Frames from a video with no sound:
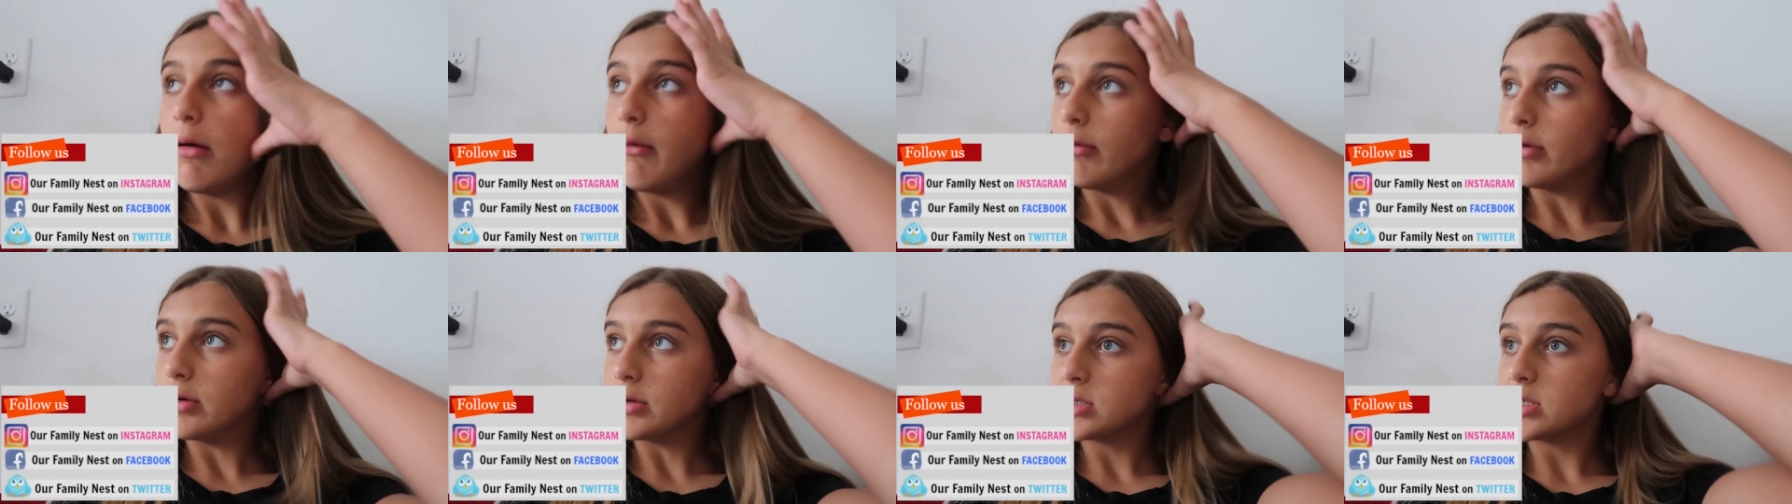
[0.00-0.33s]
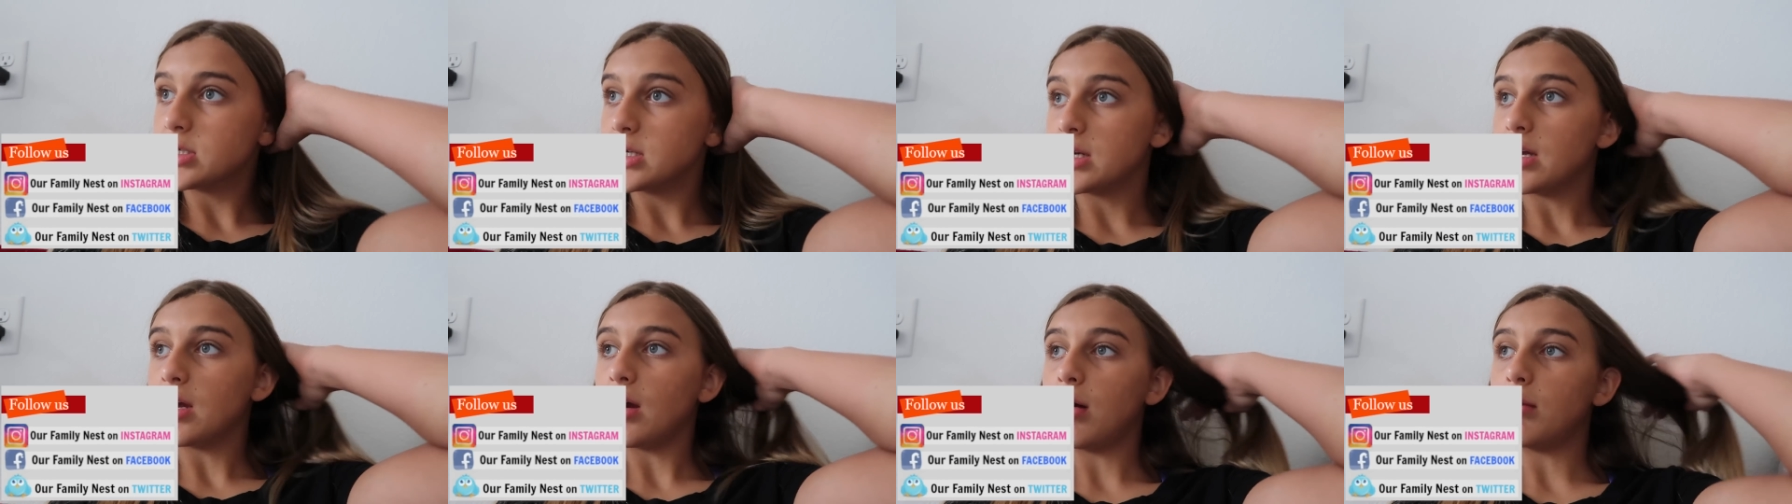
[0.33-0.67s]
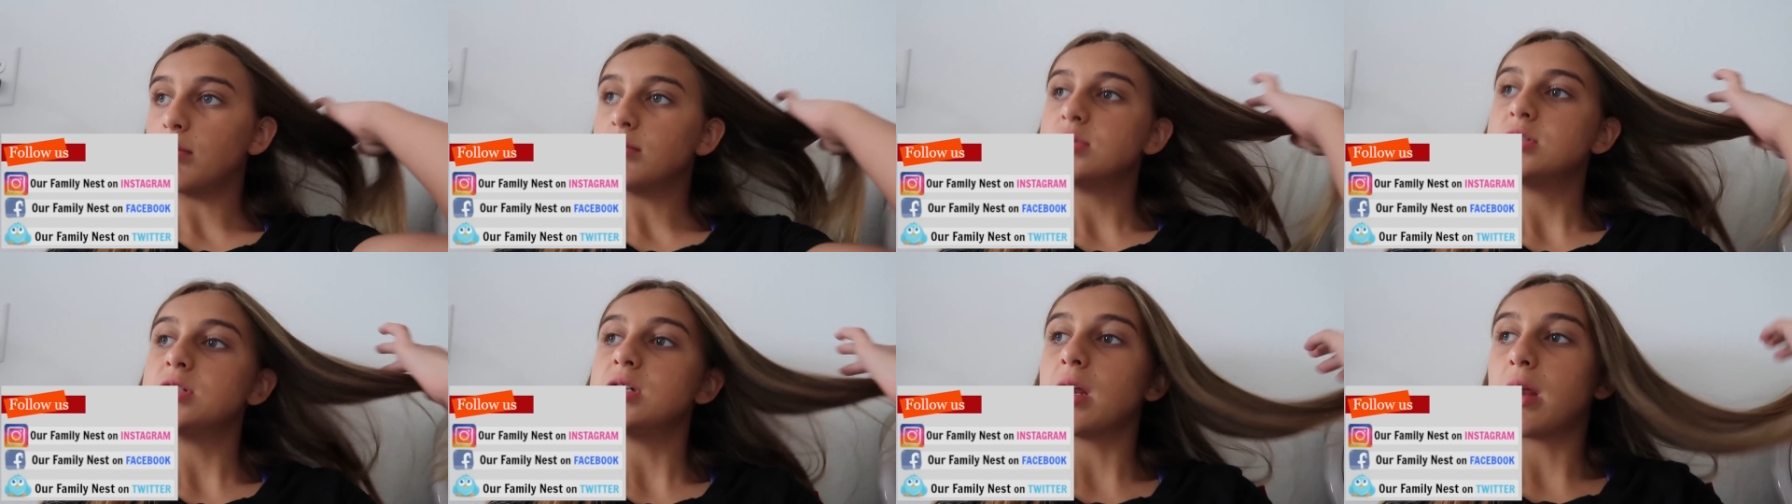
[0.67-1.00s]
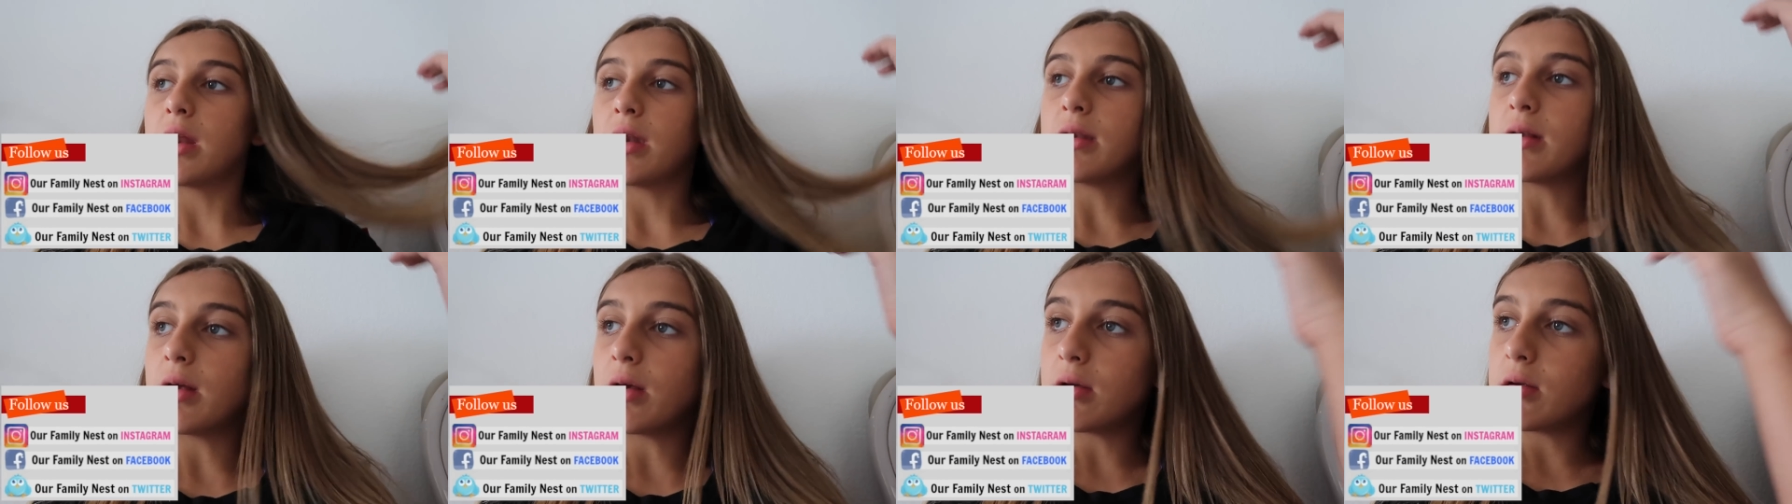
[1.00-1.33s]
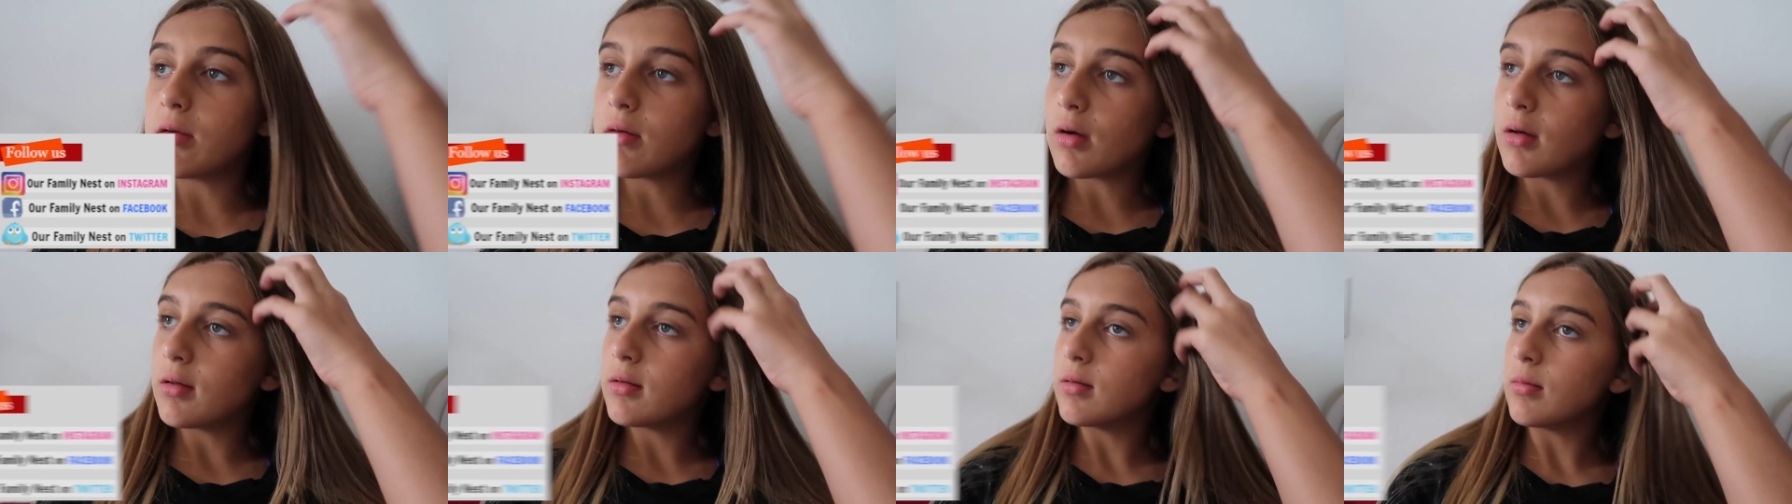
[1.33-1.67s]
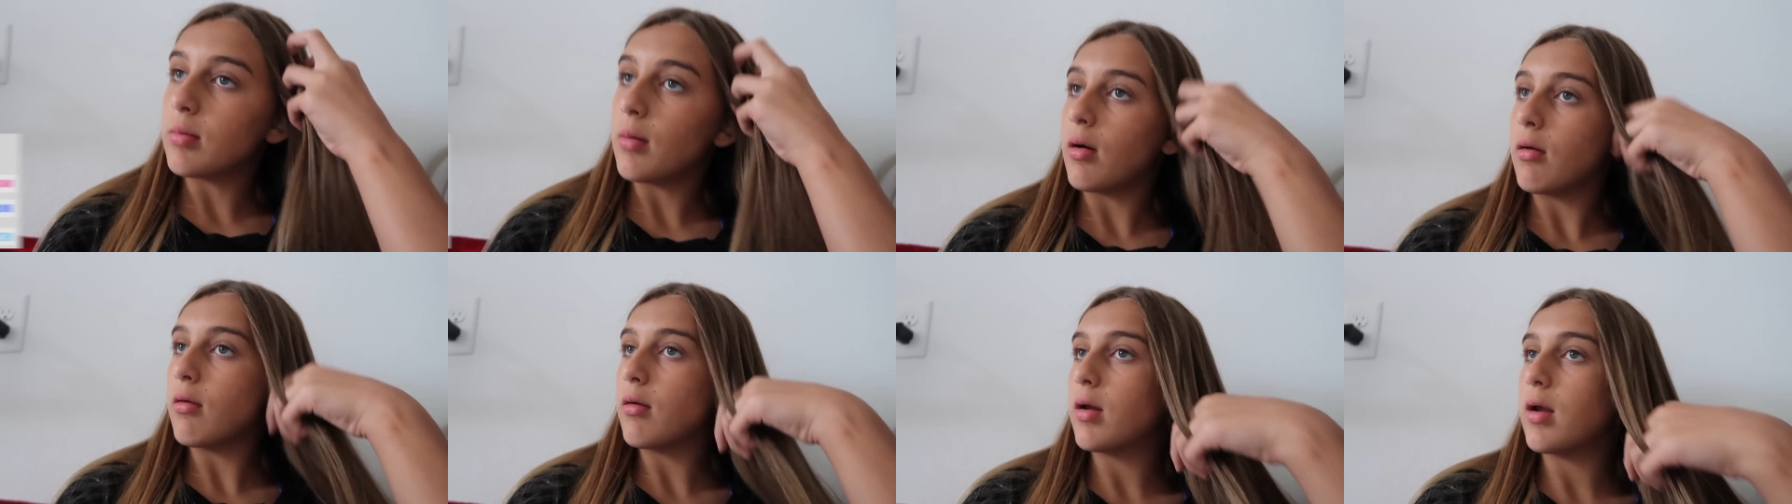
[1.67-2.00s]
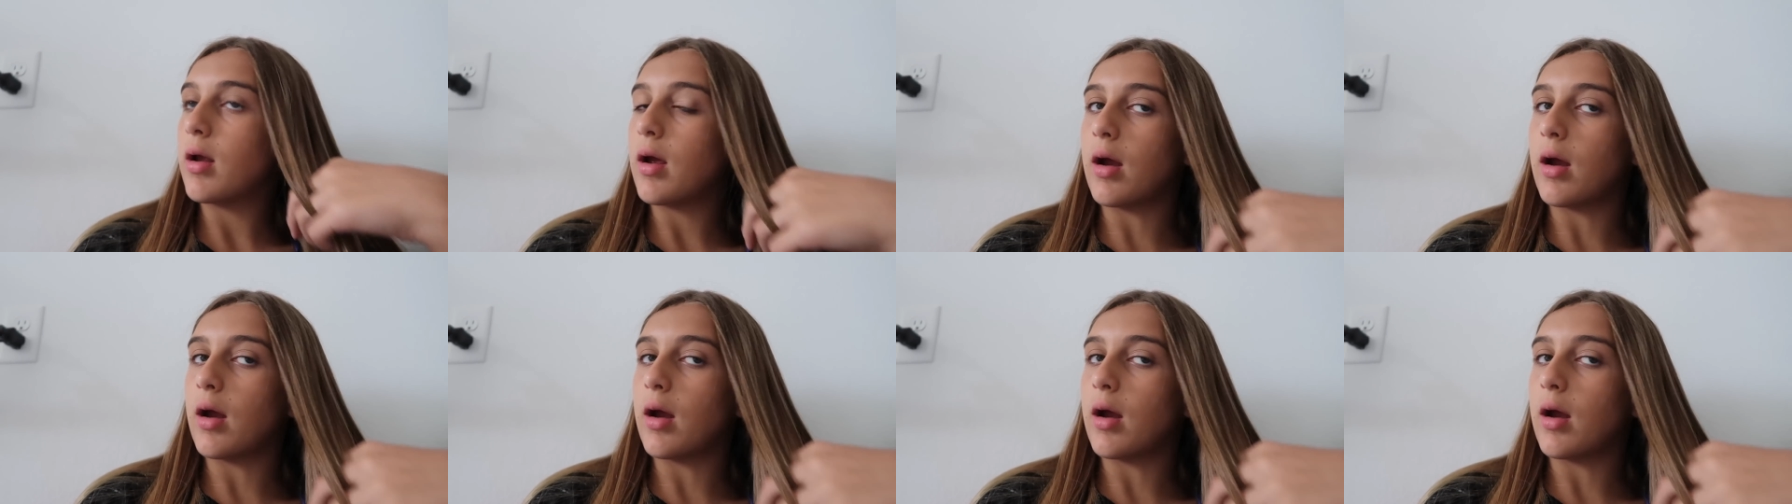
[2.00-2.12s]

When she comes, she can tell you guys about it.